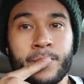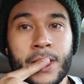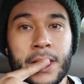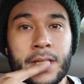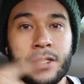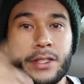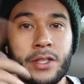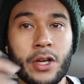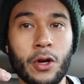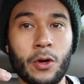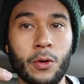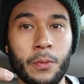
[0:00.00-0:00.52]

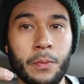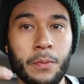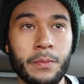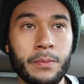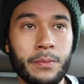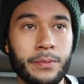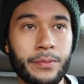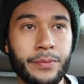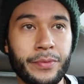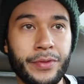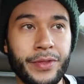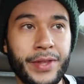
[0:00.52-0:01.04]
So
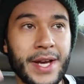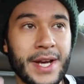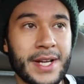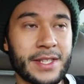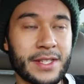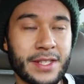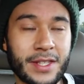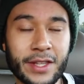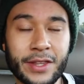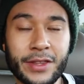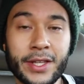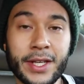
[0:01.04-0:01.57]

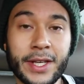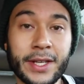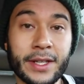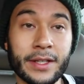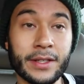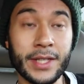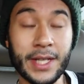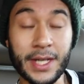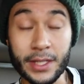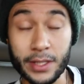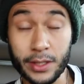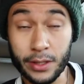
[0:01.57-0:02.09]
that's the
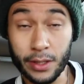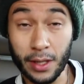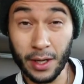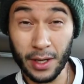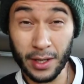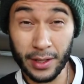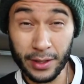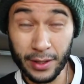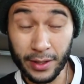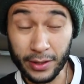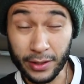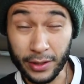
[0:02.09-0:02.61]
thing. That
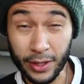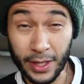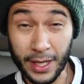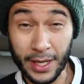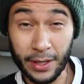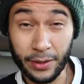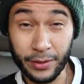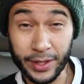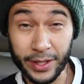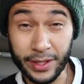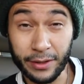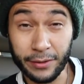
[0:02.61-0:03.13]
Shawn
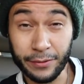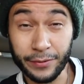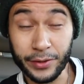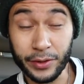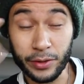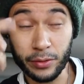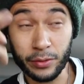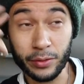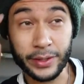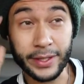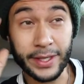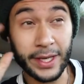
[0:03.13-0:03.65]
Clown
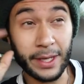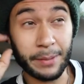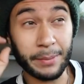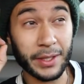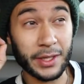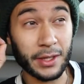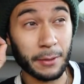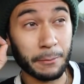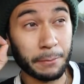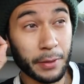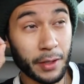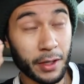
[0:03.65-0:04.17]
interview came
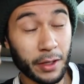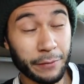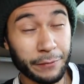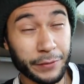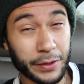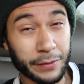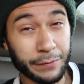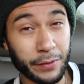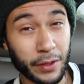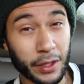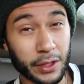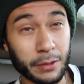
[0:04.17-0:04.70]
at the
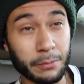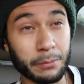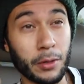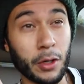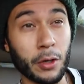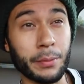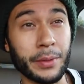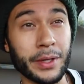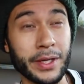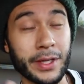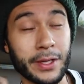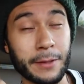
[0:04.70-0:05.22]
perfect fucking
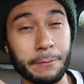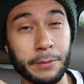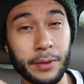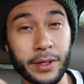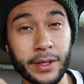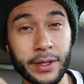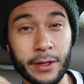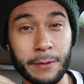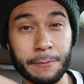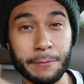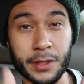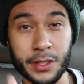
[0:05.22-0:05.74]
moment. He put
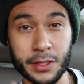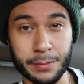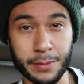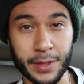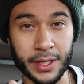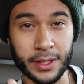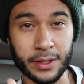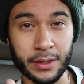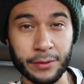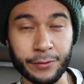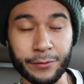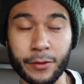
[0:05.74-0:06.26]
it in
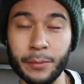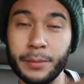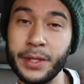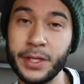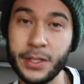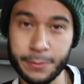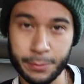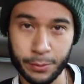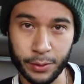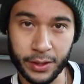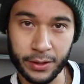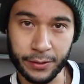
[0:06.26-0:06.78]
perspective from
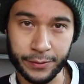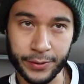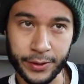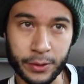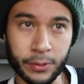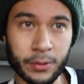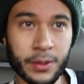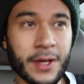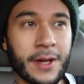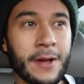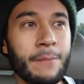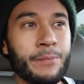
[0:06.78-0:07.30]
his point of
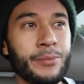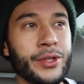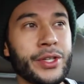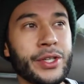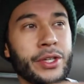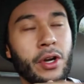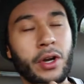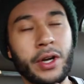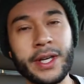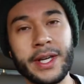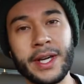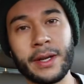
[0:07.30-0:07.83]
view.
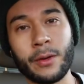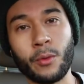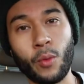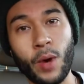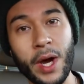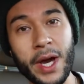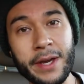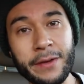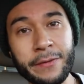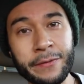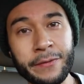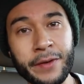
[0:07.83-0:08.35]
He already had a
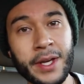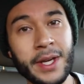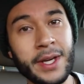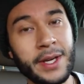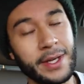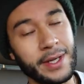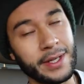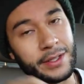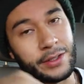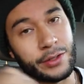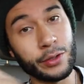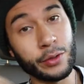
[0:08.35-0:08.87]
wife
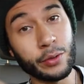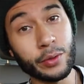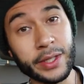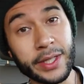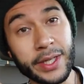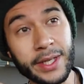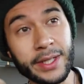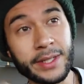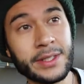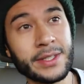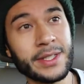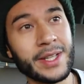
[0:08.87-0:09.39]
and two
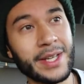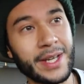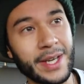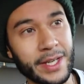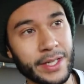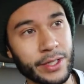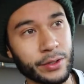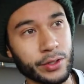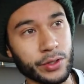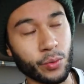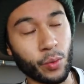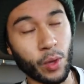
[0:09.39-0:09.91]
kids,
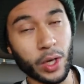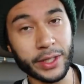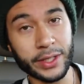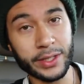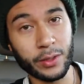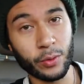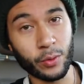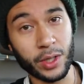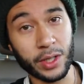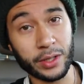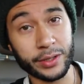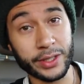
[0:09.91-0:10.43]
and he was working
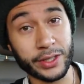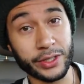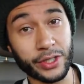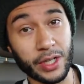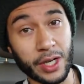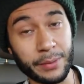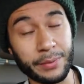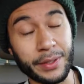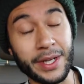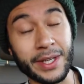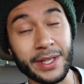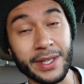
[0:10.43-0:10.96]
a welding
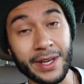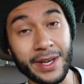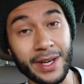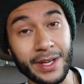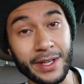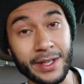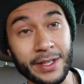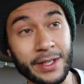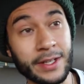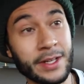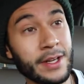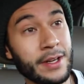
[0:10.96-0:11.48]
job that he
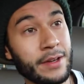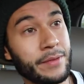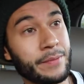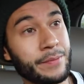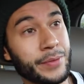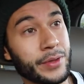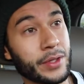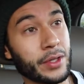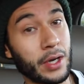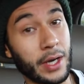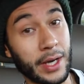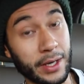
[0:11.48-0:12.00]
hated.
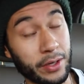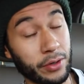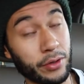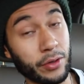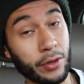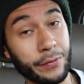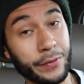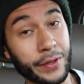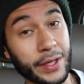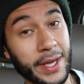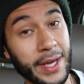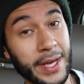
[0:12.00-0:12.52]
I don't
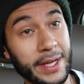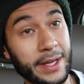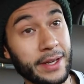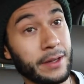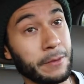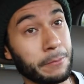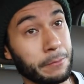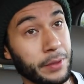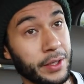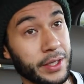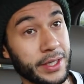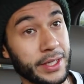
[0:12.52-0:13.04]
know if he hated
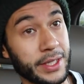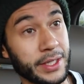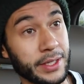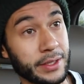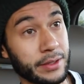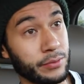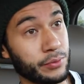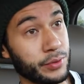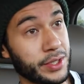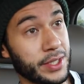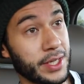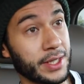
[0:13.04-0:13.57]
it, but he
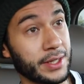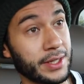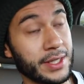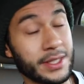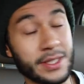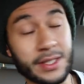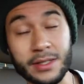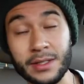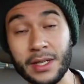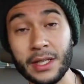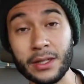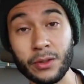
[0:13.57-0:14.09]
said
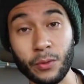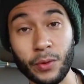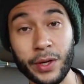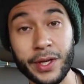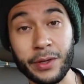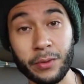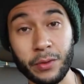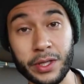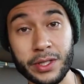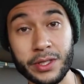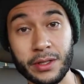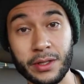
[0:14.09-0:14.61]
this is not the way
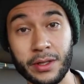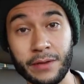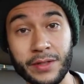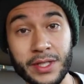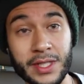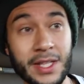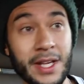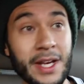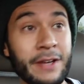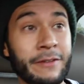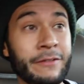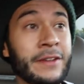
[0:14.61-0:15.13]
he wants to live
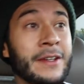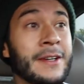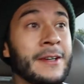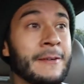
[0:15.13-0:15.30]
his life.